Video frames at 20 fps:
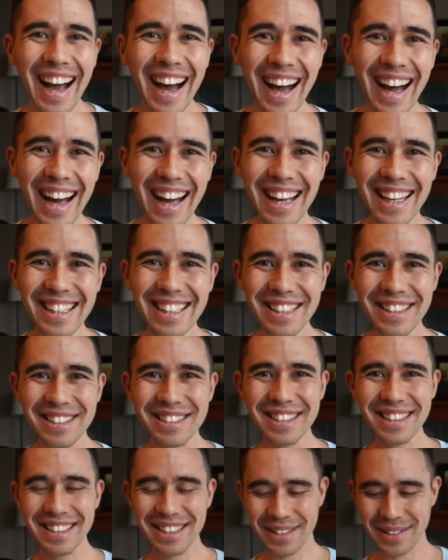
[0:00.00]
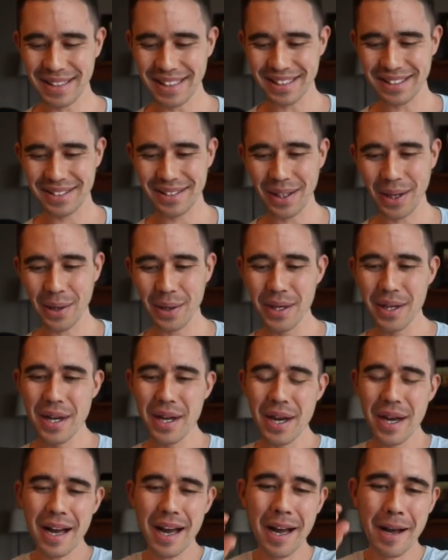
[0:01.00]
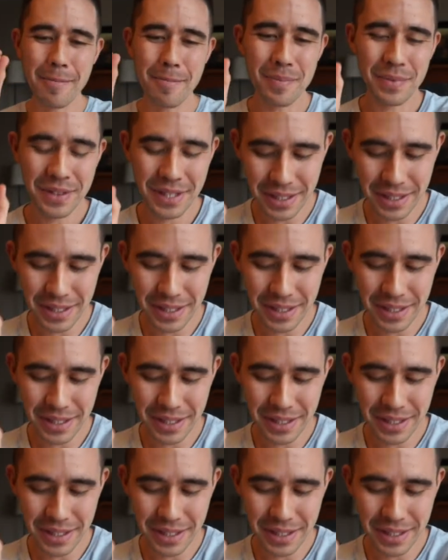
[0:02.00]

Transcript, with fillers: uh, and neither did Chris. So um,